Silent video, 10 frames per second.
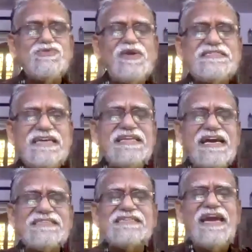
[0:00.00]
We see
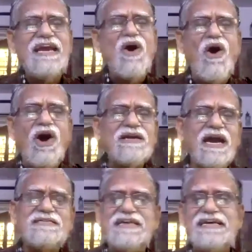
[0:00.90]
this in all
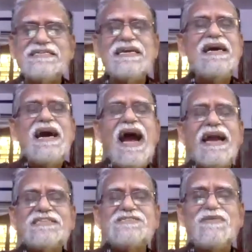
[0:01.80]
countries and
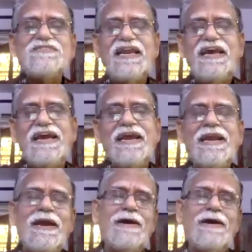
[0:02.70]
especially in India.